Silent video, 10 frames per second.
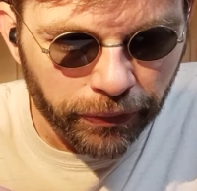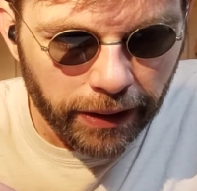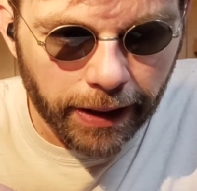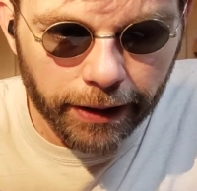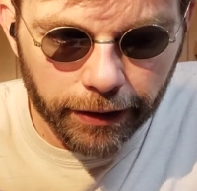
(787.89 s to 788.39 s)

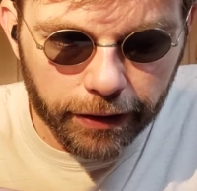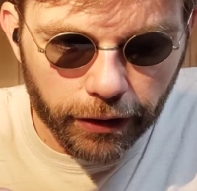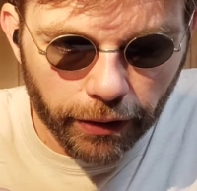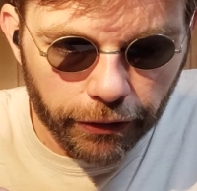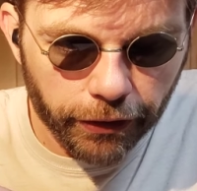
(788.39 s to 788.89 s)
And you
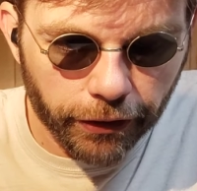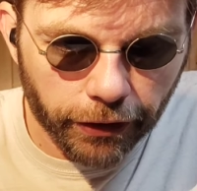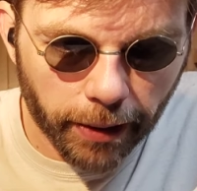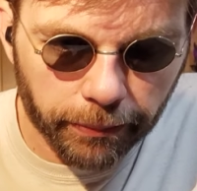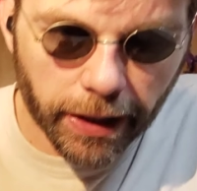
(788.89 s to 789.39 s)
close this
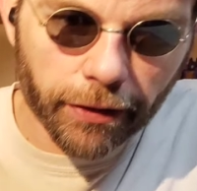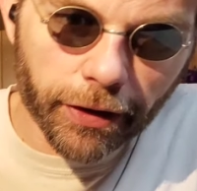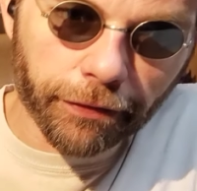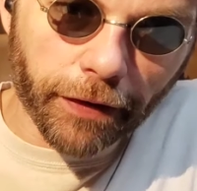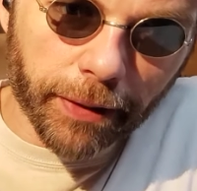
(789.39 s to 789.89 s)
up. Now,
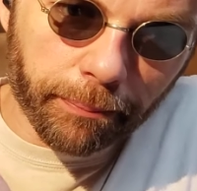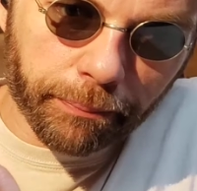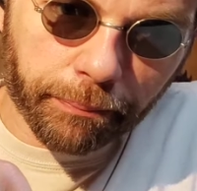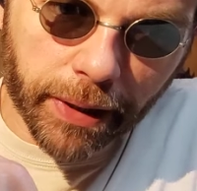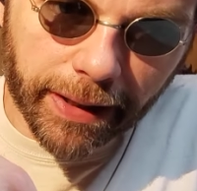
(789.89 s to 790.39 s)
a fun
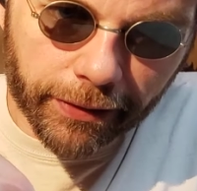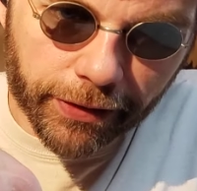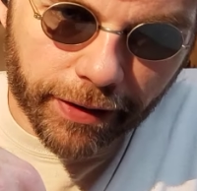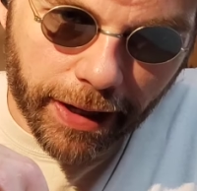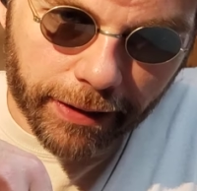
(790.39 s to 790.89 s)
piece
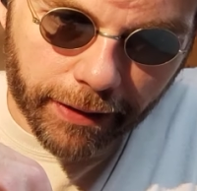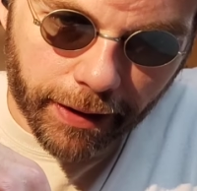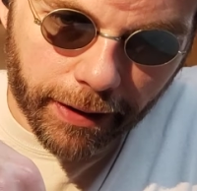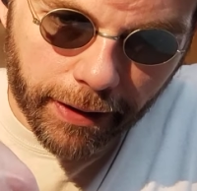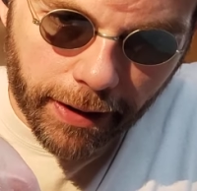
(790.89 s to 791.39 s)

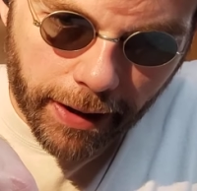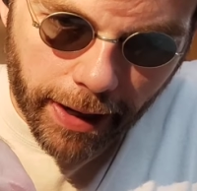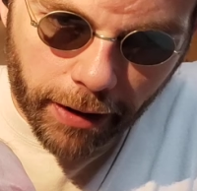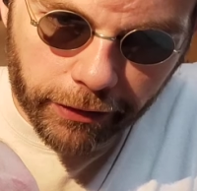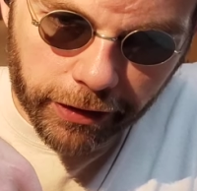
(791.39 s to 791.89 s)
that
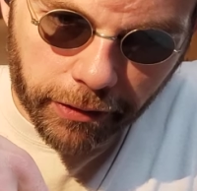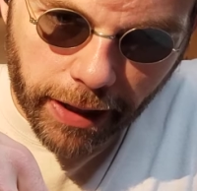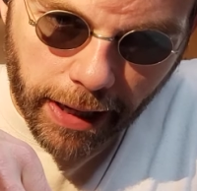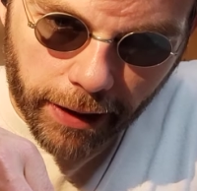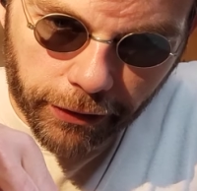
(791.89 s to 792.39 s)
Hound here
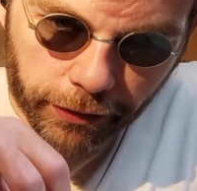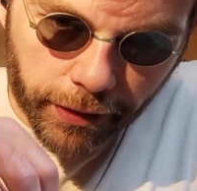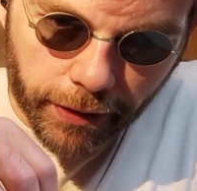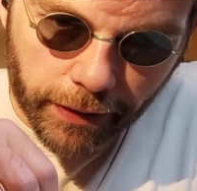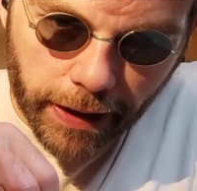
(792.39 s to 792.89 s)
has
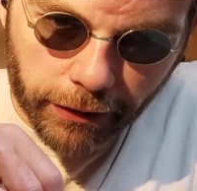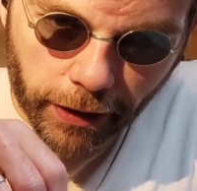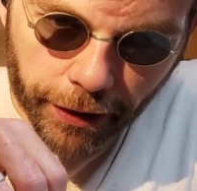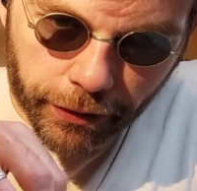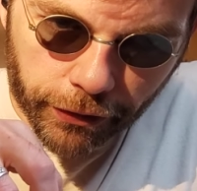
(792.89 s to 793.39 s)
that
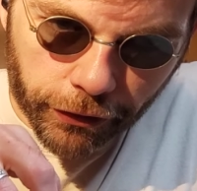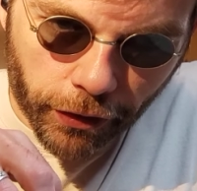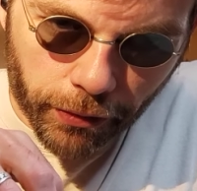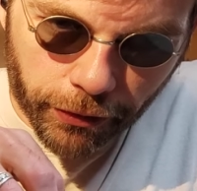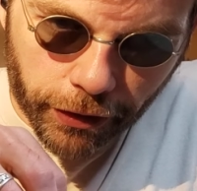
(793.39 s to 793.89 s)
others
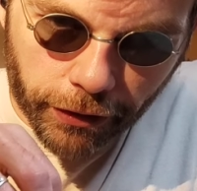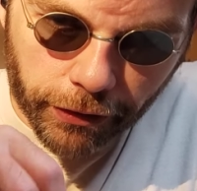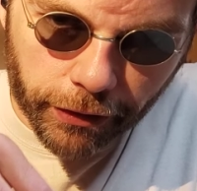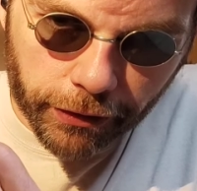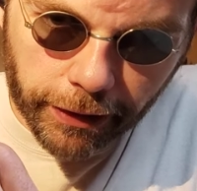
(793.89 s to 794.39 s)
don't is
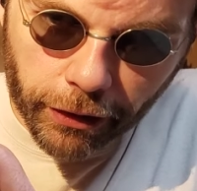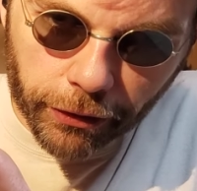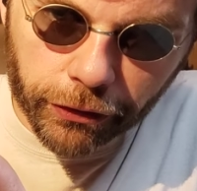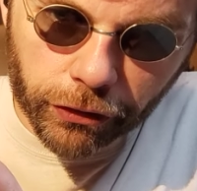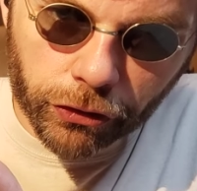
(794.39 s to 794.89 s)
this
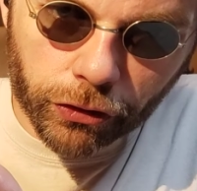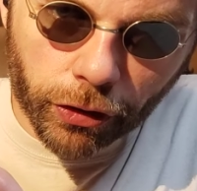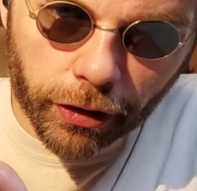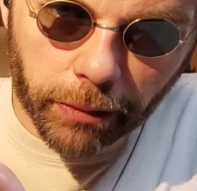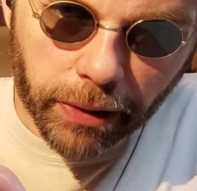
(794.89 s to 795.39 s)
little
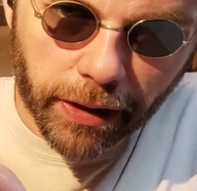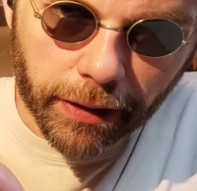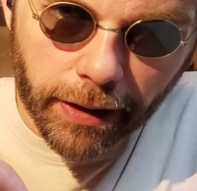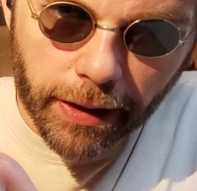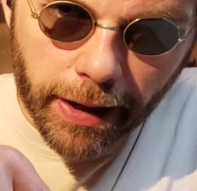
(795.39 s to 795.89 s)
turny bit.
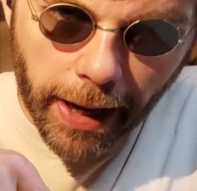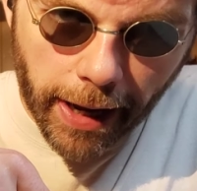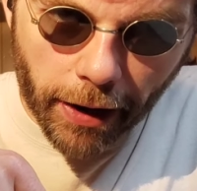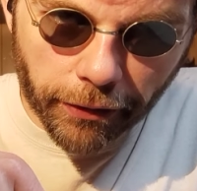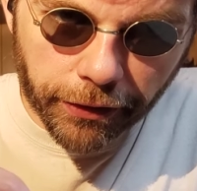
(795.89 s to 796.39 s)

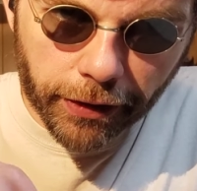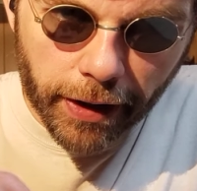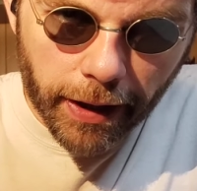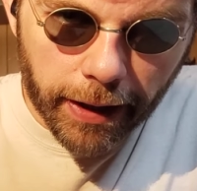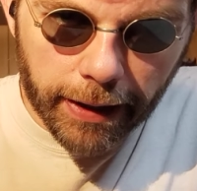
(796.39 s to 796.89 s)
Hound
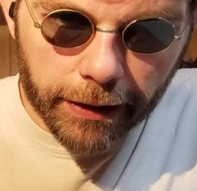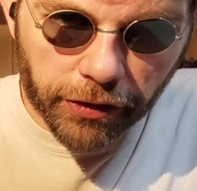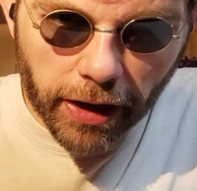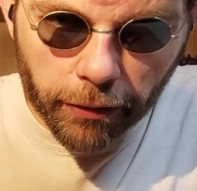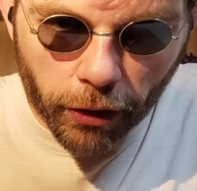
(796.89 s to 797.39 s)
is
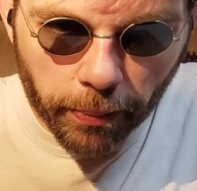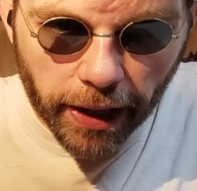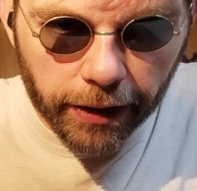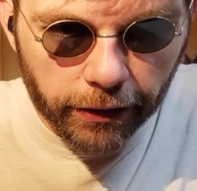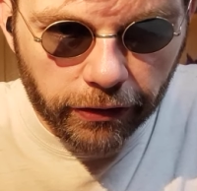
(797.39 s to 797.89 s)
a
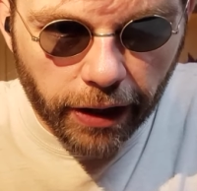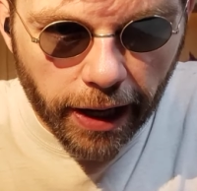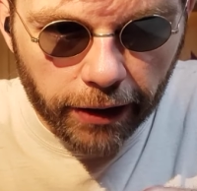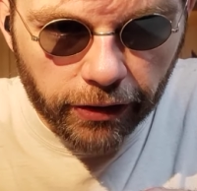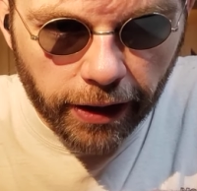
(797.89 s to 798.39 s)
robot in
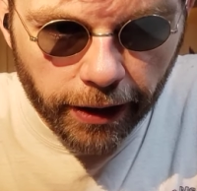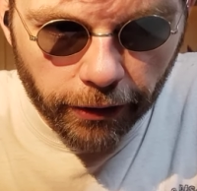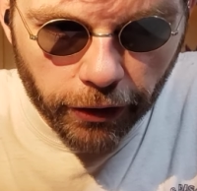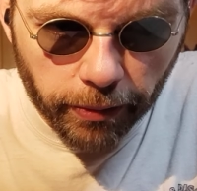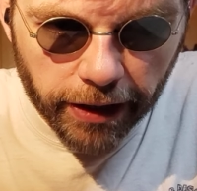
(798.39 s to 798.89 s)
disguise, and I
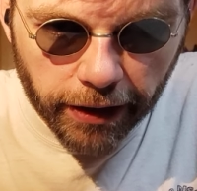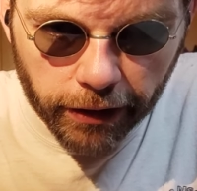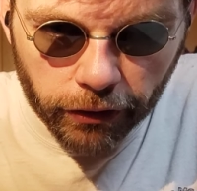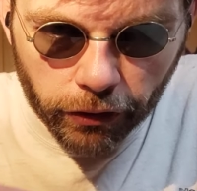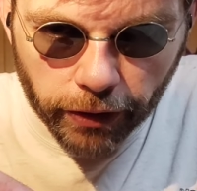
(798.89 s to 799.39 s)
don't know why they
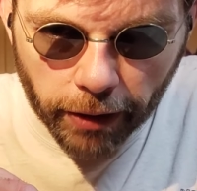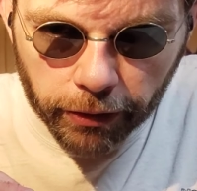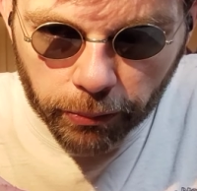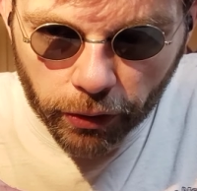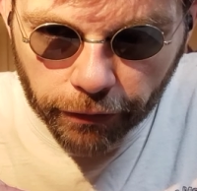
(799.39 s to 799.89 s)
didn't do that with
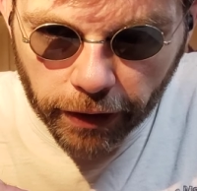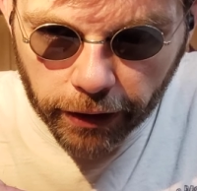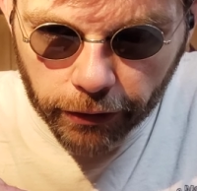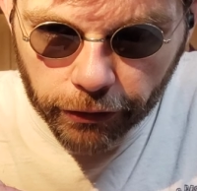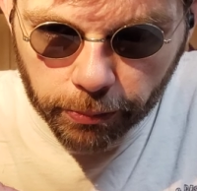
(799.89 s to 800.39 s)
more
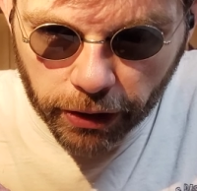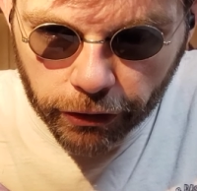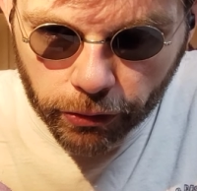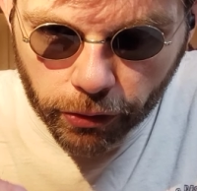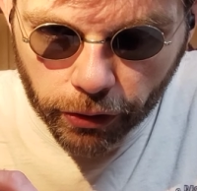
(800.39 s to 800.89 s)
figures, but
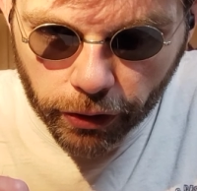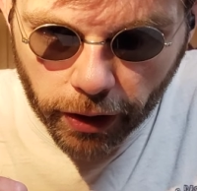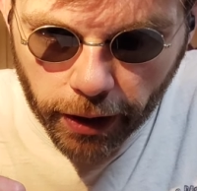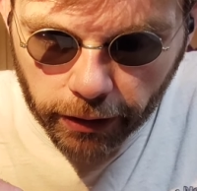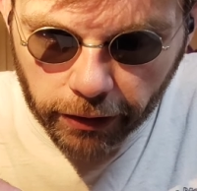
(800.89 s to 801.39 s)
you could.
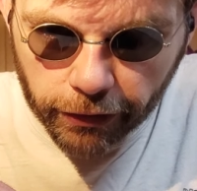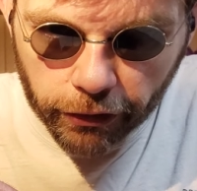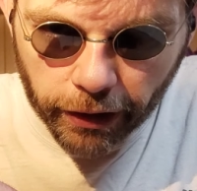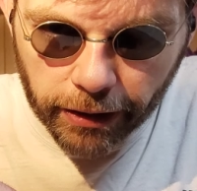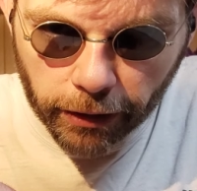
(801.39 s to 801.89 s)
There's this
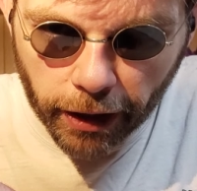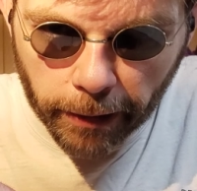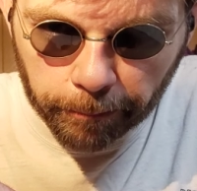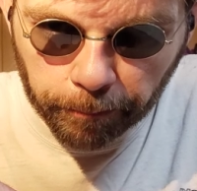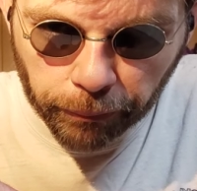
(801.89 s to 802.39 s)

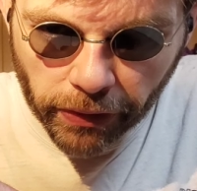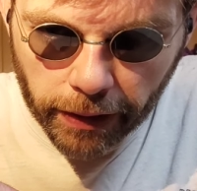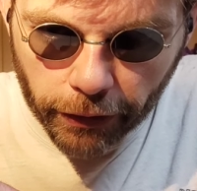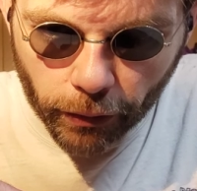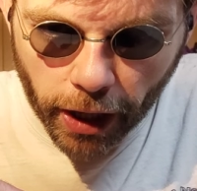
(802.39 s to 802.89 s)
little
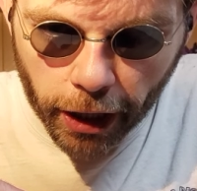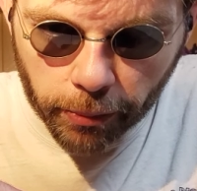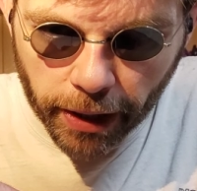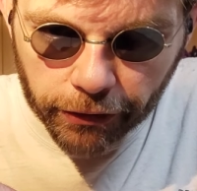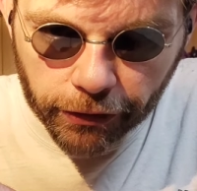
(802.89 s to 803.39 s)

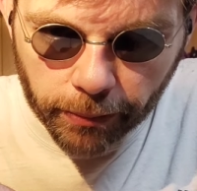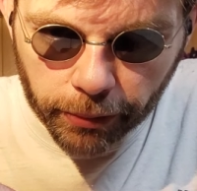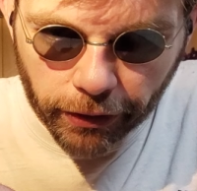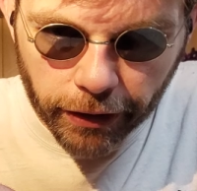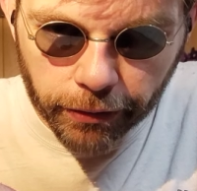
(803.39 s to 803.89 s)
Autobot
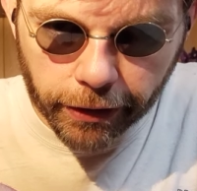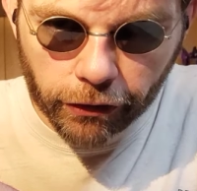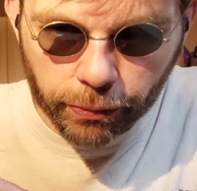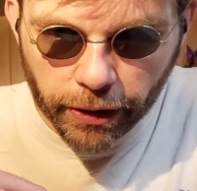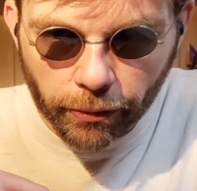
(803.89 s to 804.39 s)
symbol that you can
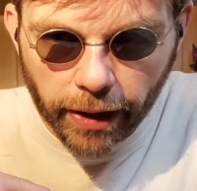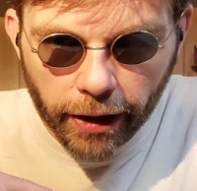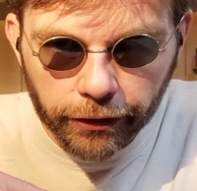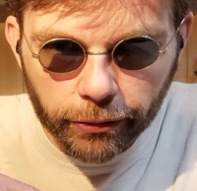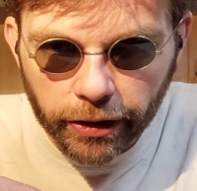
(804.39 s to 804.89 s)
spin
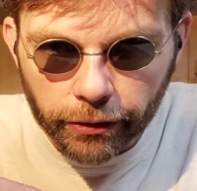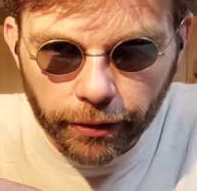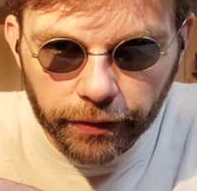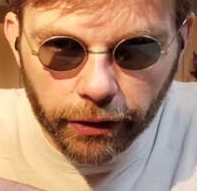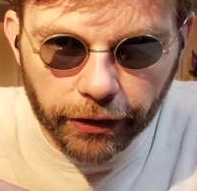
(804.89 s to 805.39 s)
around to either
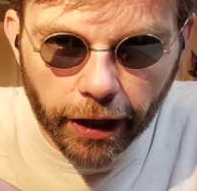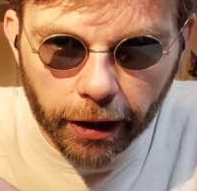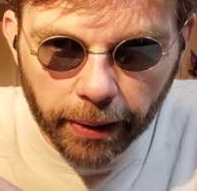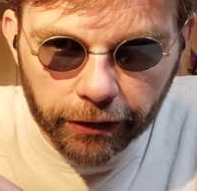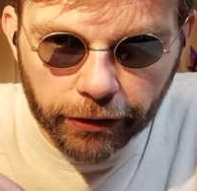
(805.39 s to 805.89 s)
reveal the
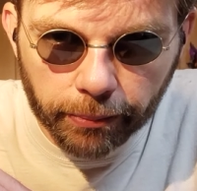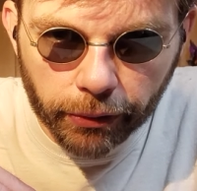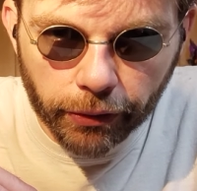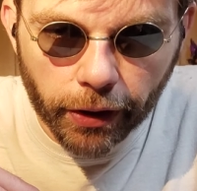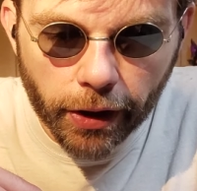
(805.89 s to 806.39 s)
Autobot
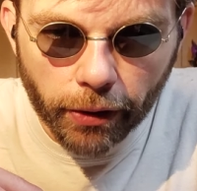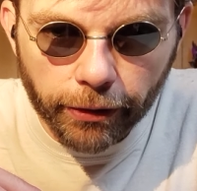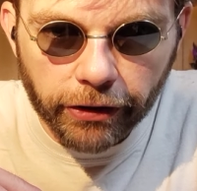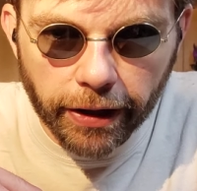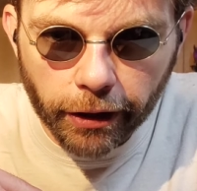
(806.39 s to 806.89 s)
symbol or
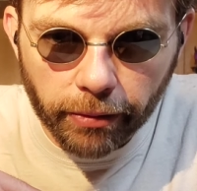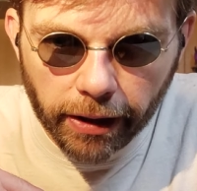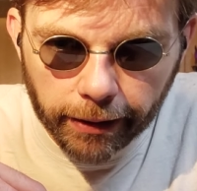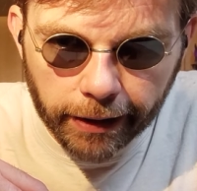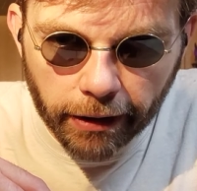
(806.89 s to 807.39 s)
take it away.
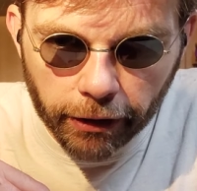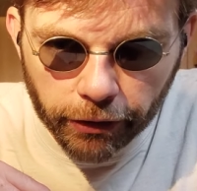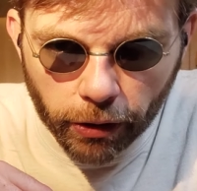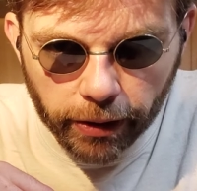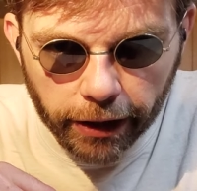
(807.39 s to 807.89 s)
Now, I don't
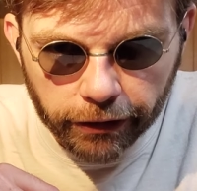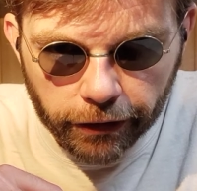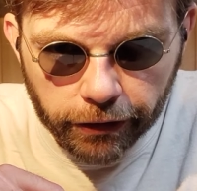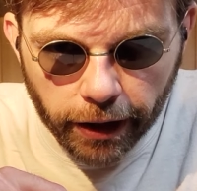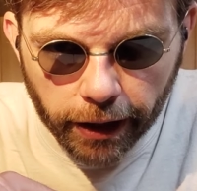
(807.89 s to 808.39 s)
know what I
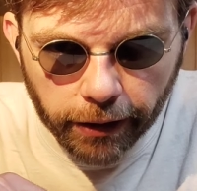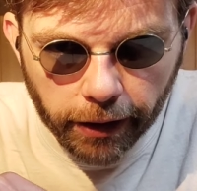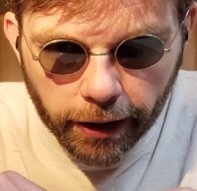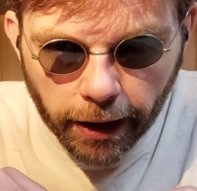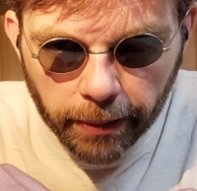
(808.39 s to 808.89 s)
just did.
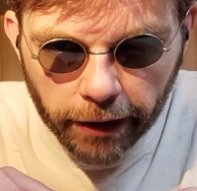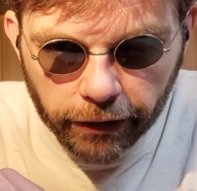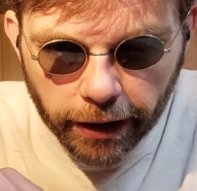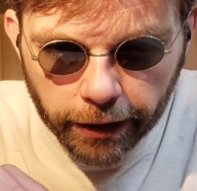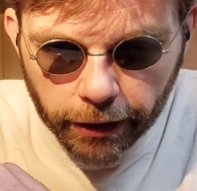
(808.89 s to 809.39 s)
I may have
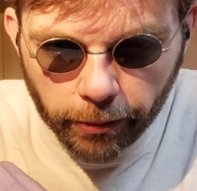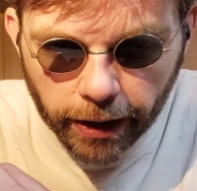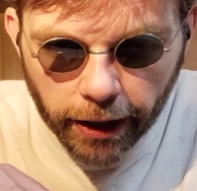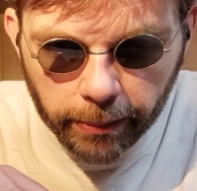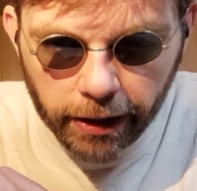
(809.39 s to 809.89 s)
taken it
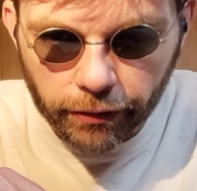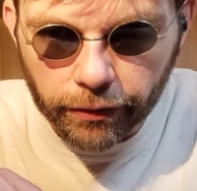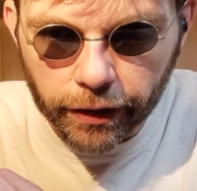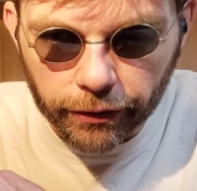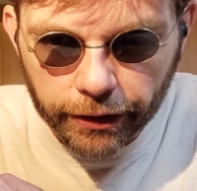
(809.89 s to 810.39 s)
away, I may have
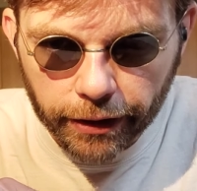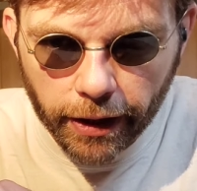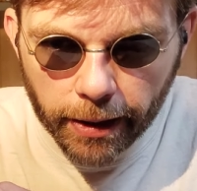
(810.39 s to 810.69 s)
revealed it,